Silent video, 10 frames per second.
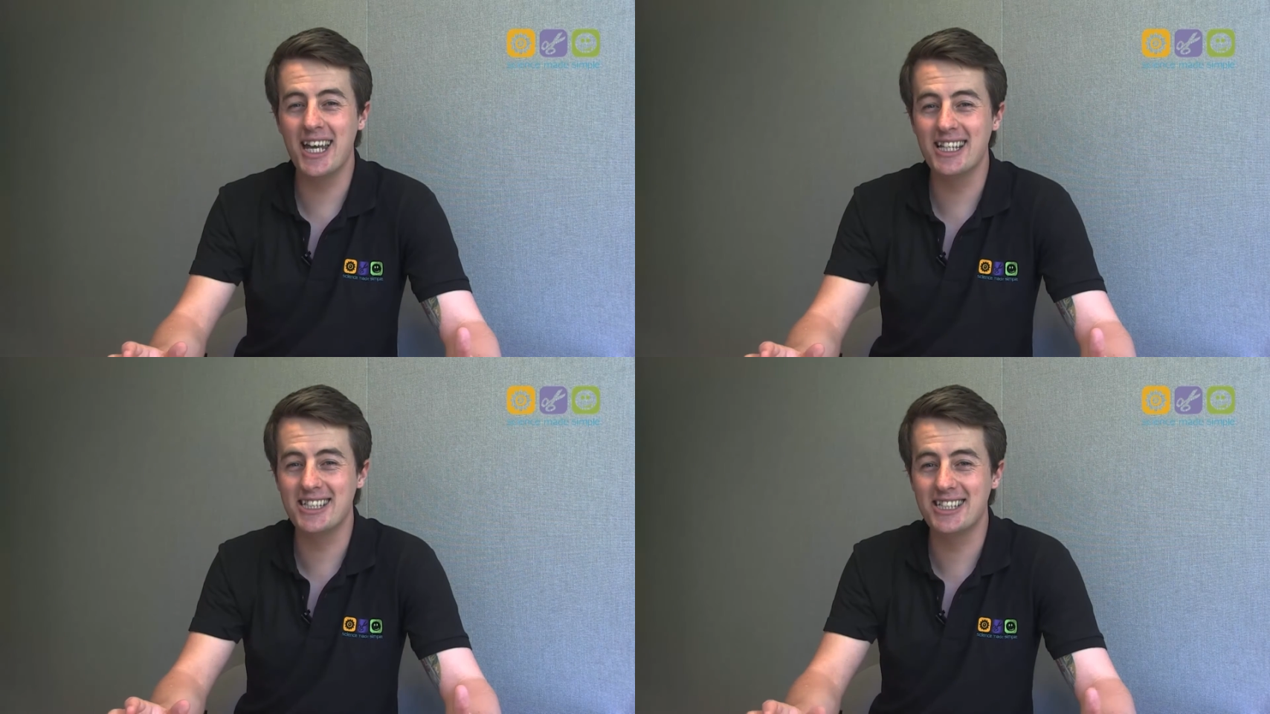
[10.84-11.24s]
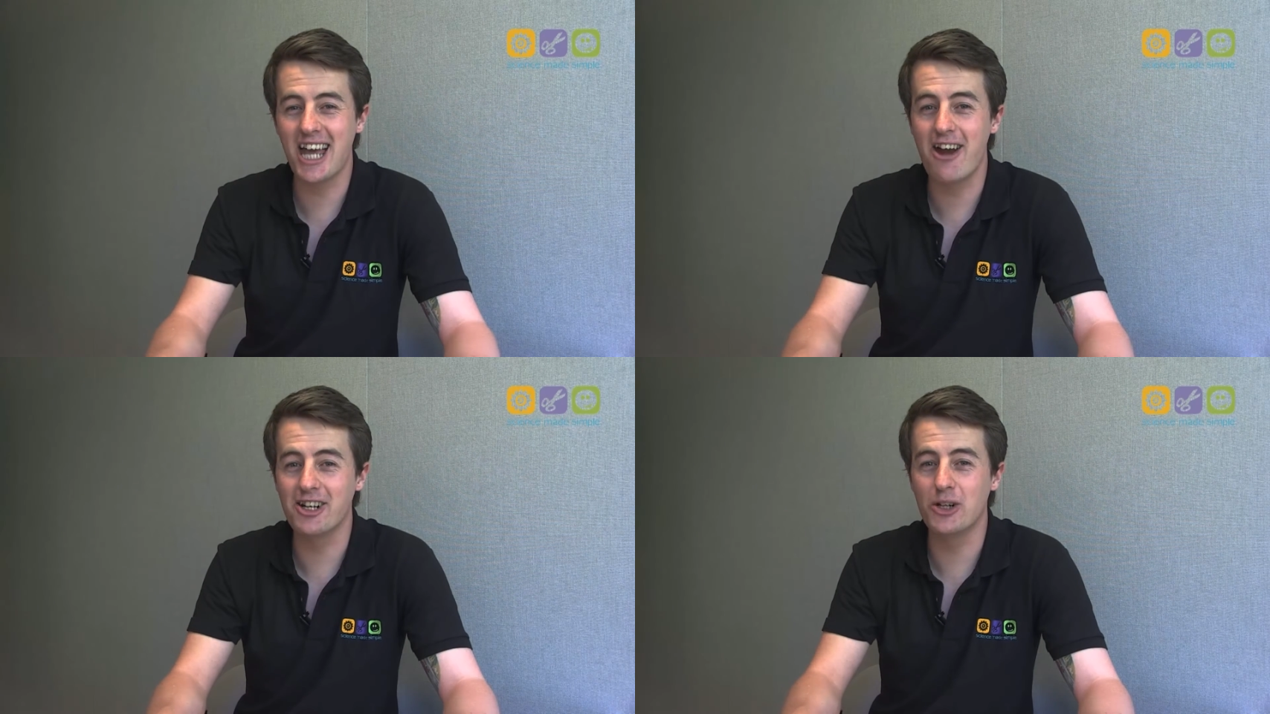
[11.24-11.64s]

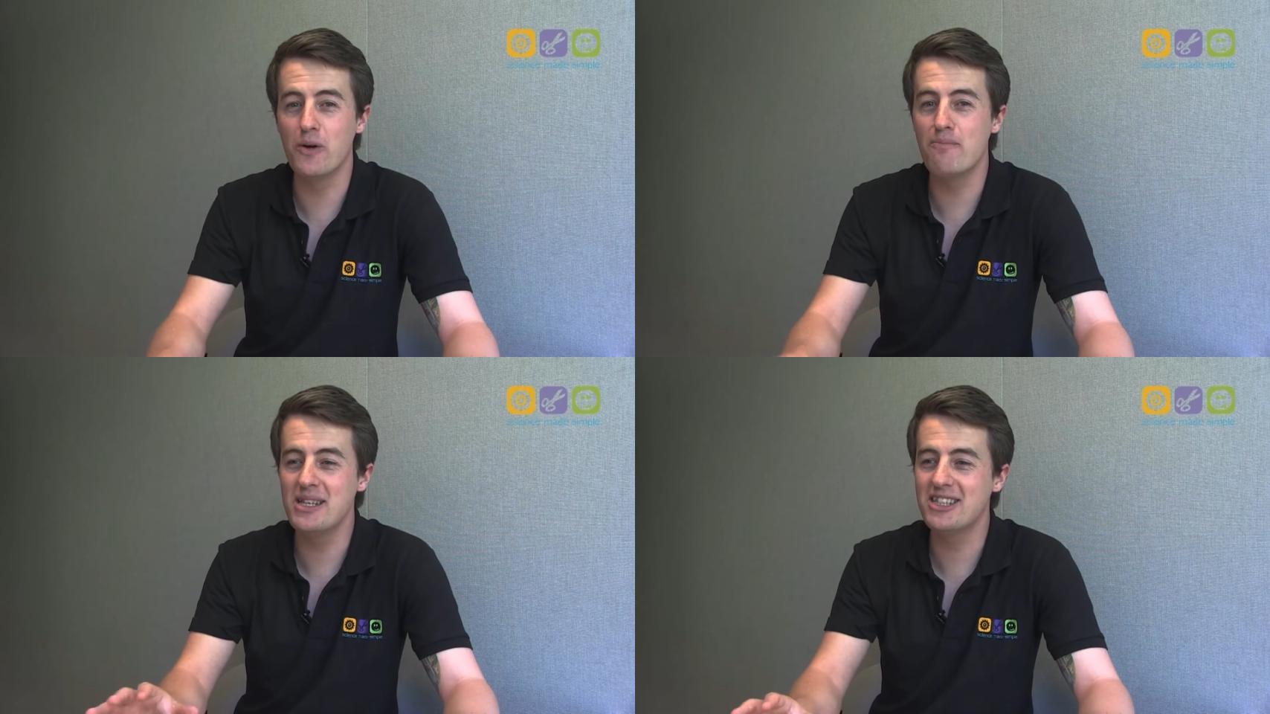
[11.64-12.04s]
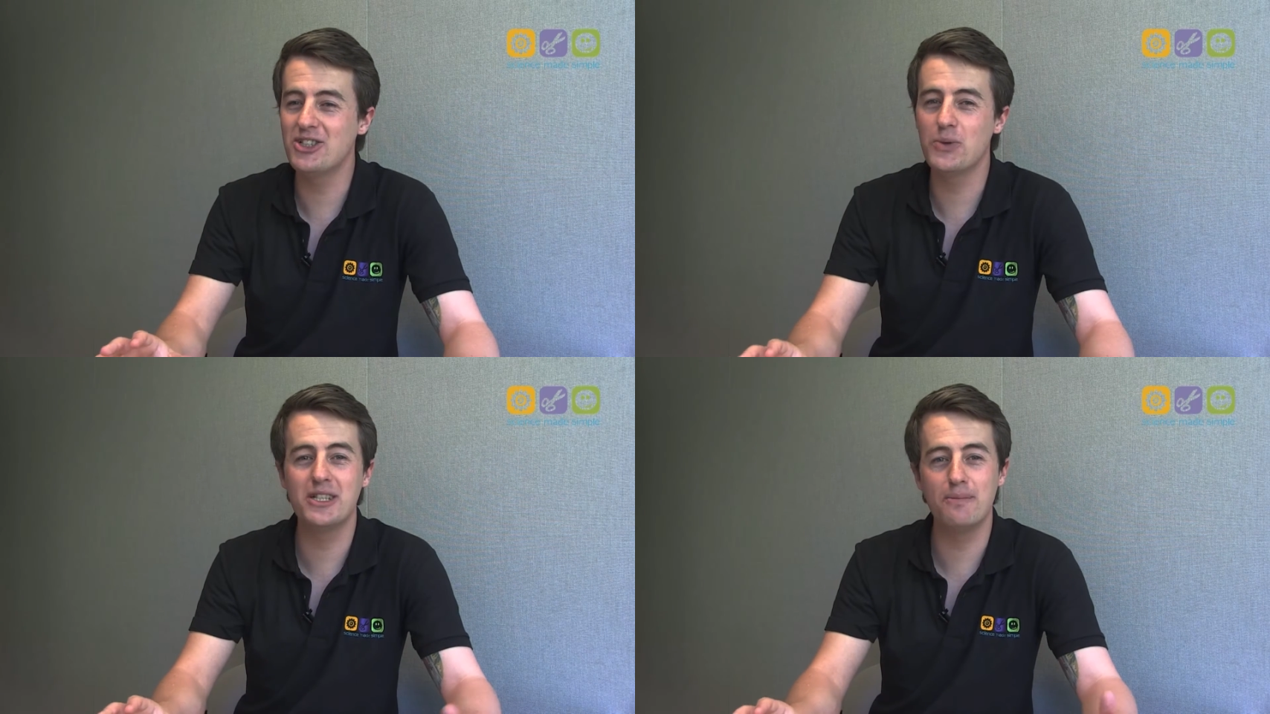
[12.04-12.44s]
hysterical with Mr.
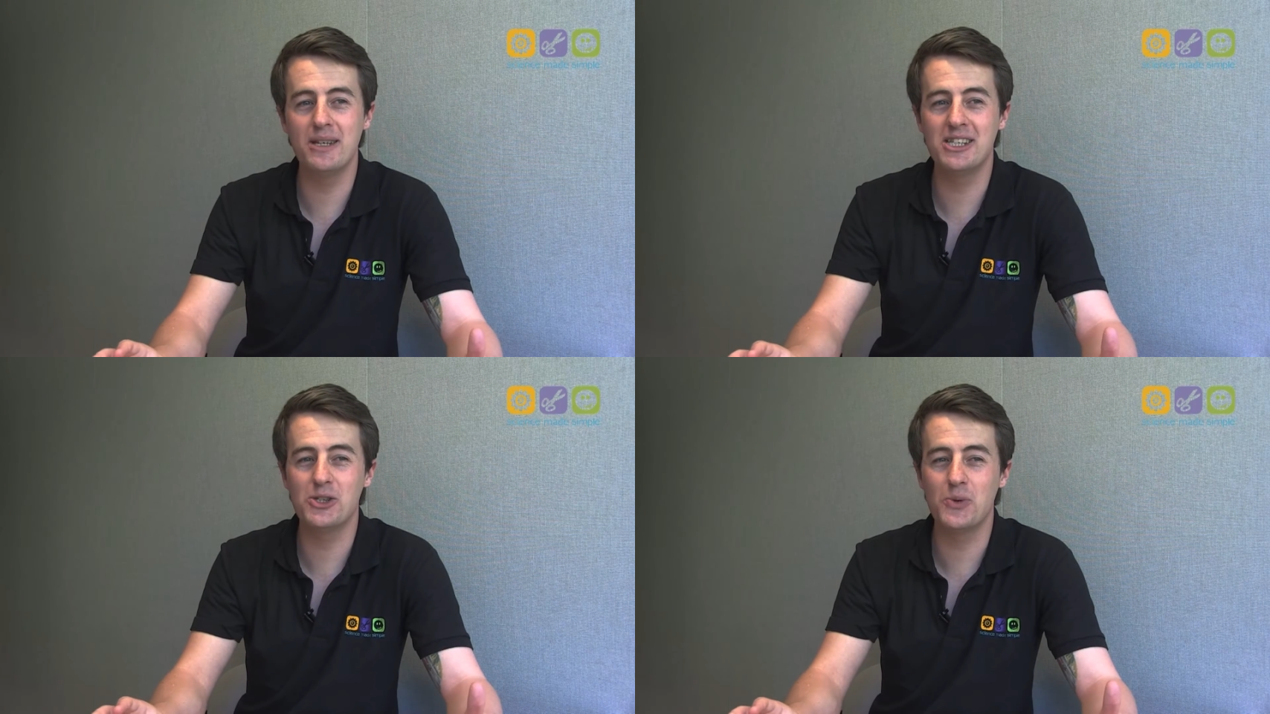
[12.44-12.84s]
Twit and Mrs.